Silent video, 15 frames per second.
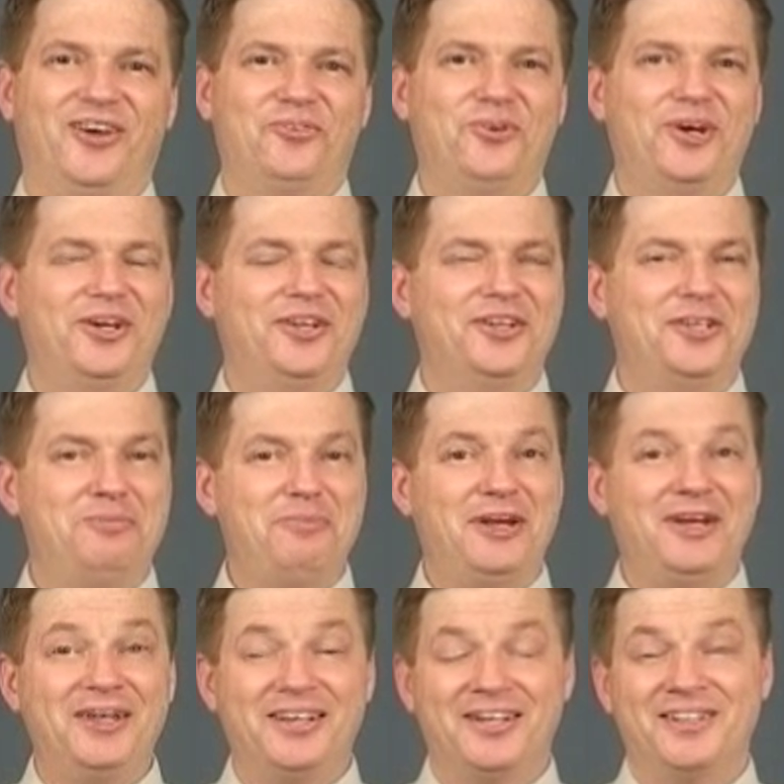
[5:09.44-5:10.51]
Well, in
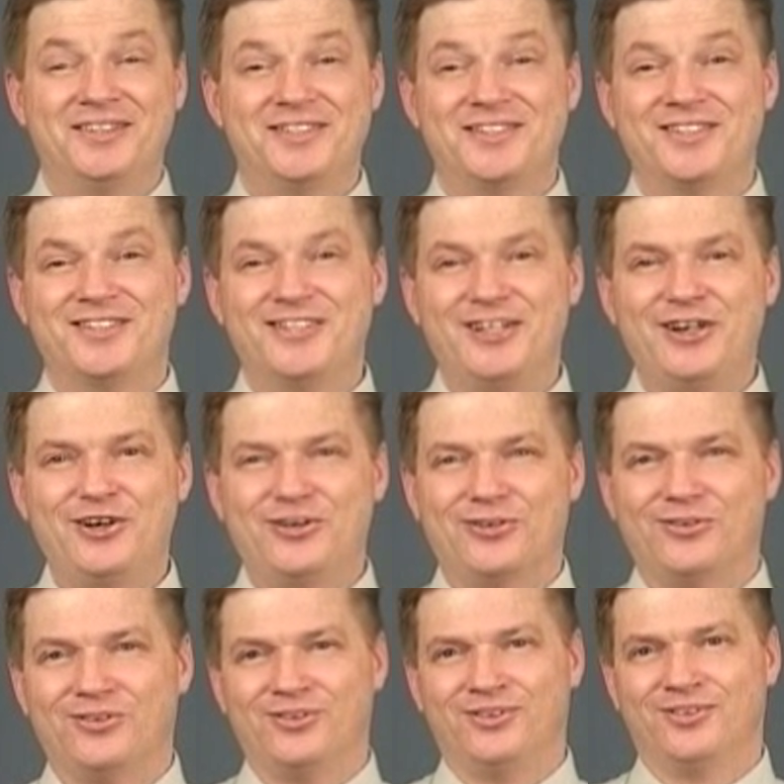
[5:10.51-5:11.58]
many cases,
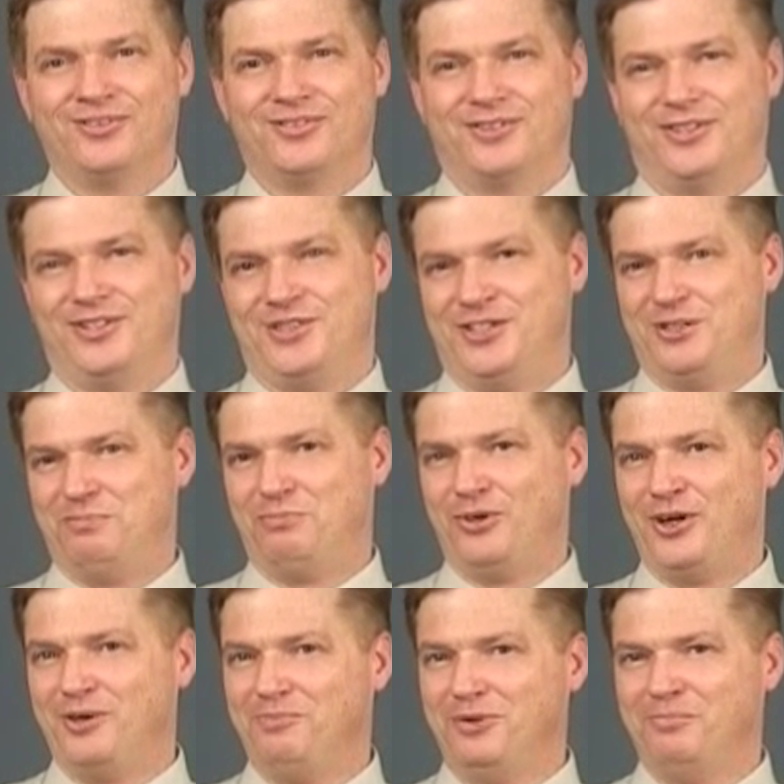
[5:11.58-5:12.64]
no. Because the
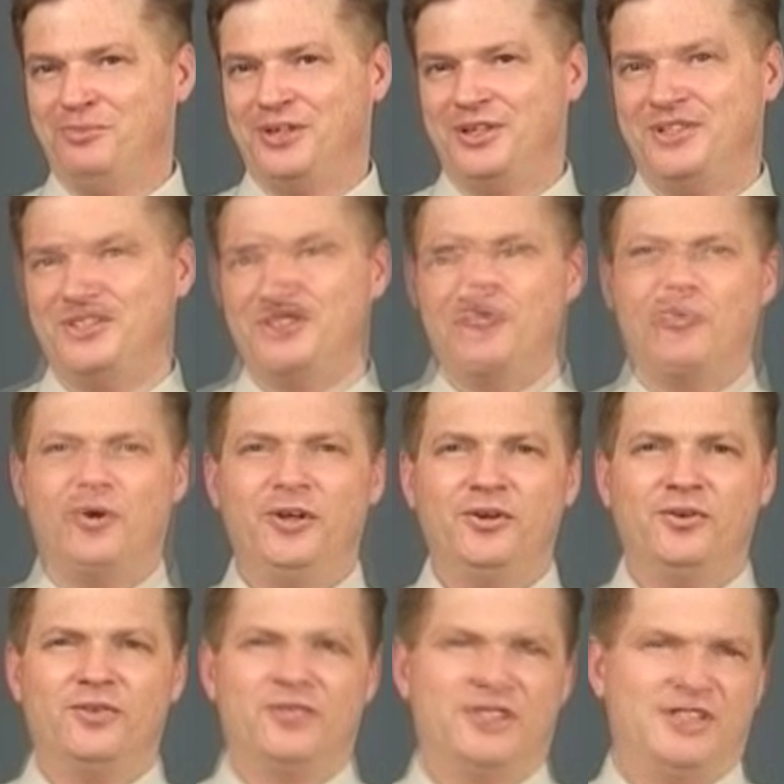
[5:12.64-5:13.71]
problem is,
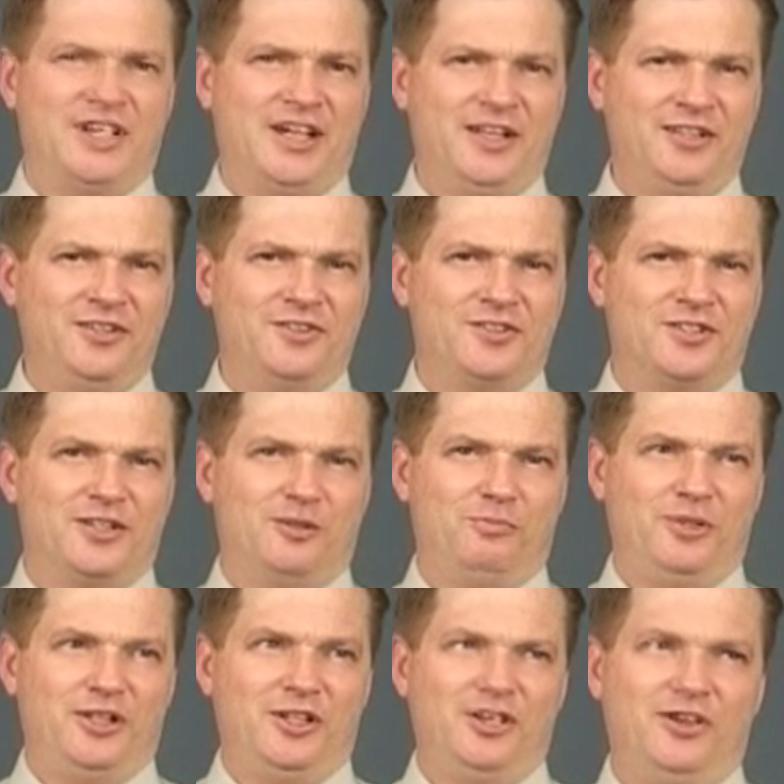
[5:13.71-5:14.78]
one standards
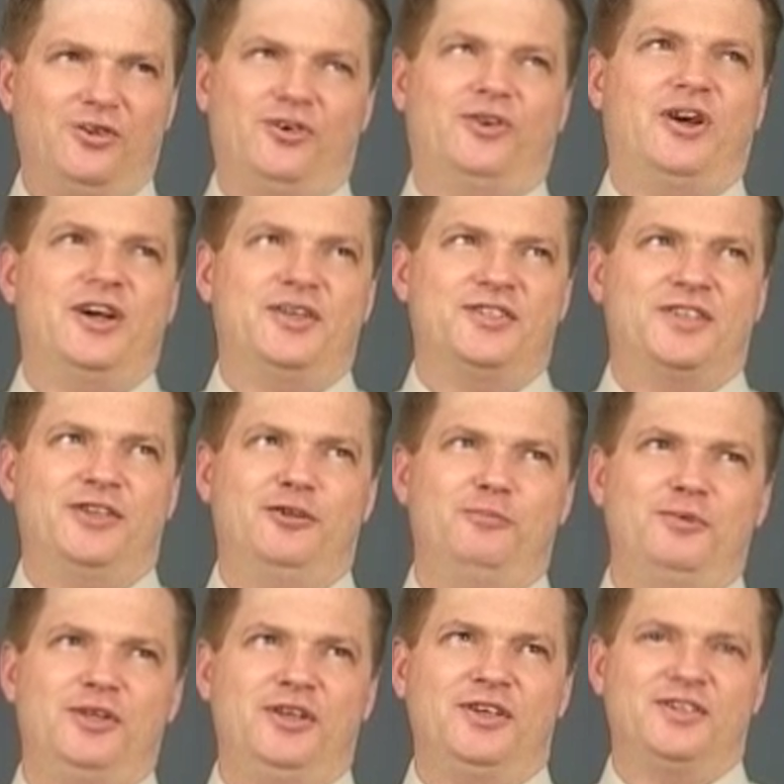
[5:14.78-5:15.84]
committee who has their
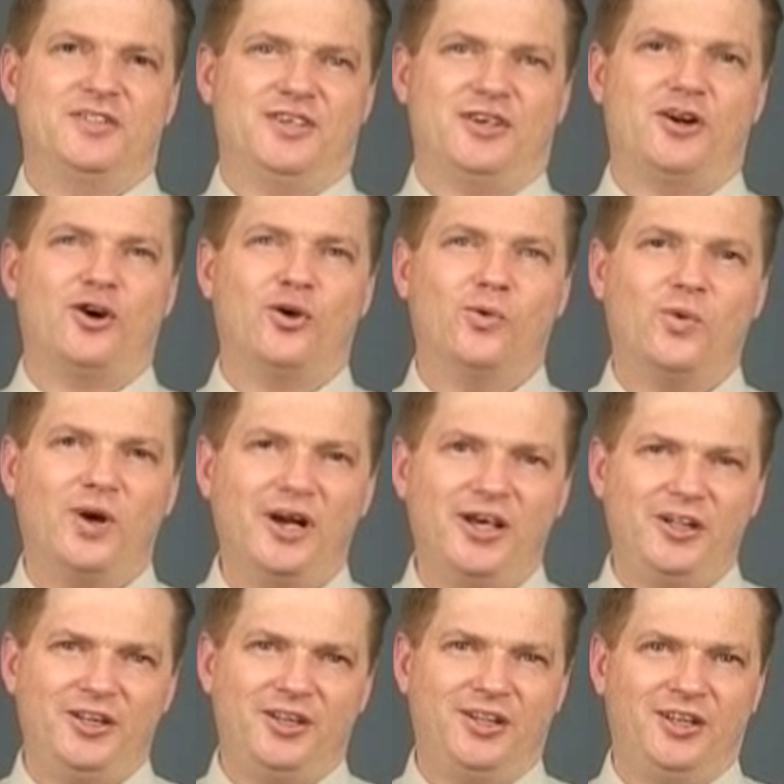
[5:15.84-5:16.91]
meetings in
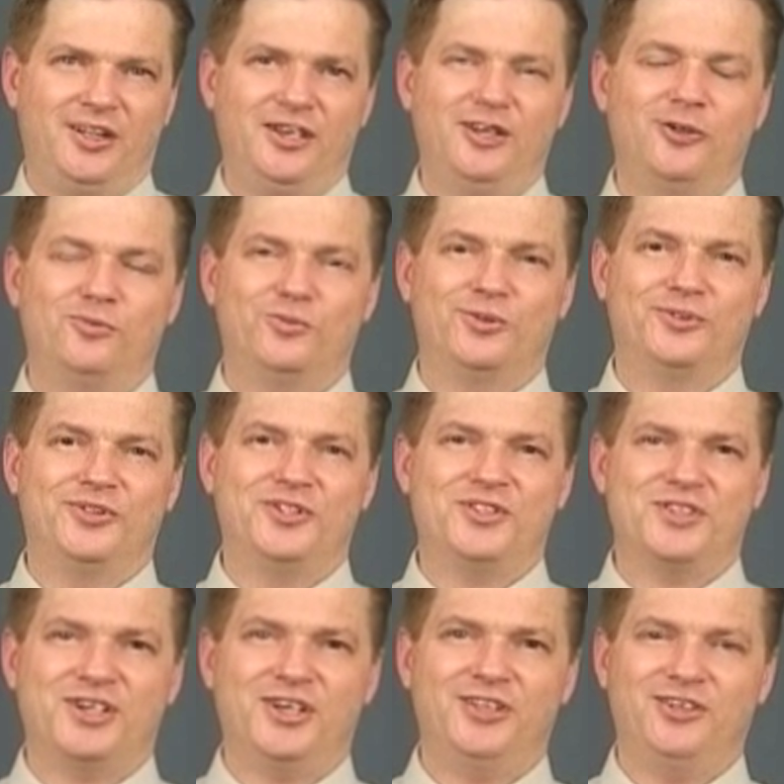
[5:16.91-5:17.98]
Hawaii will
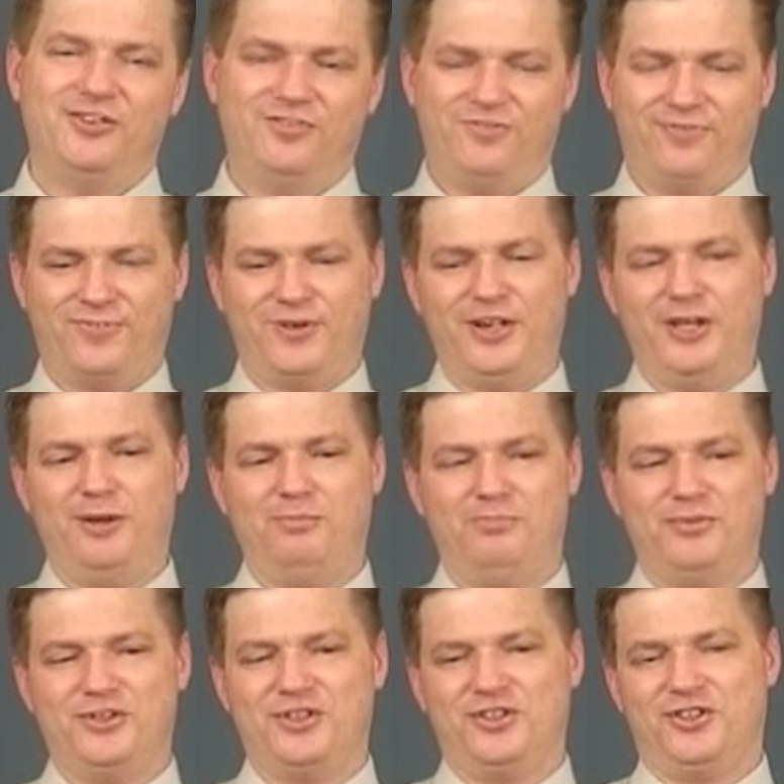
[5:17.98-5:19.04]
decide that
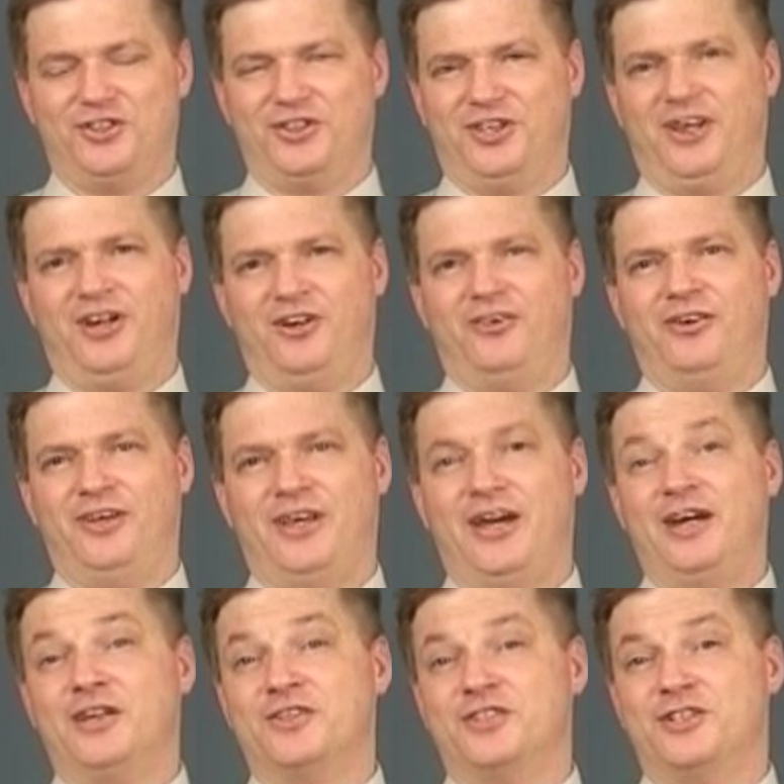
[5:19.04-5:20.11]
frames should carry
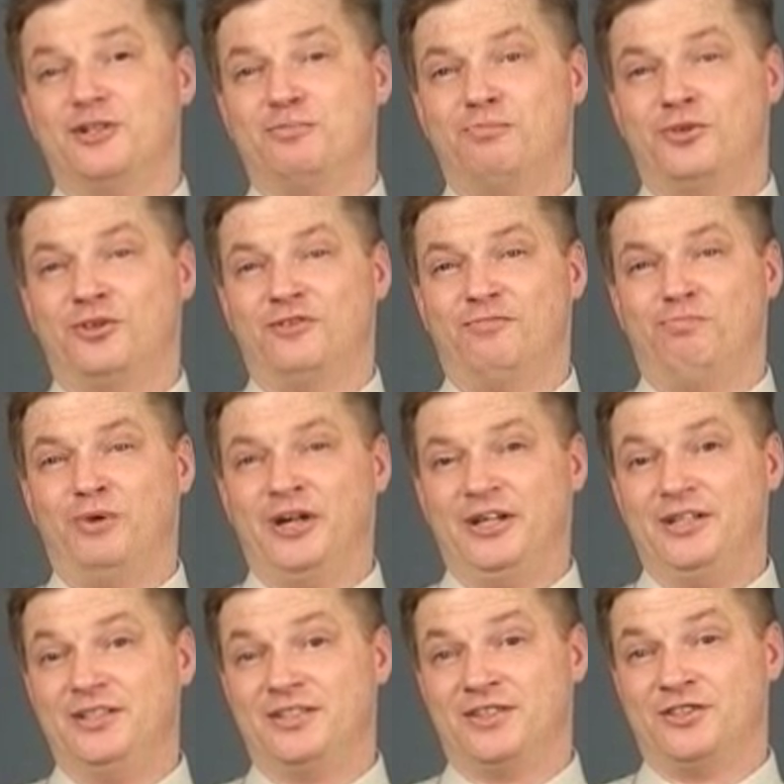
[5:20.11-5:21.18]
X number of
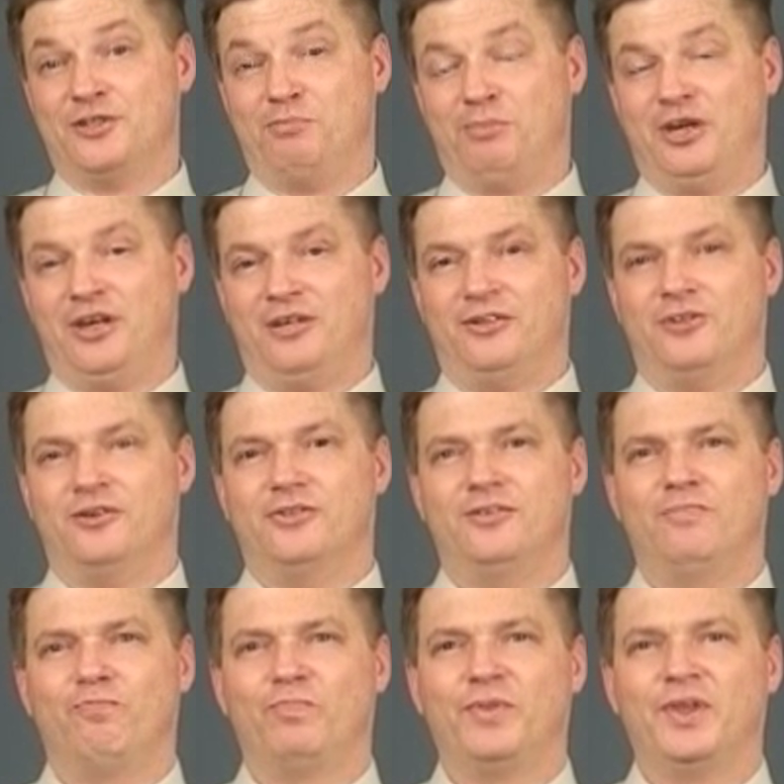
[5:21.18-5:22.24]
bytes as a payload.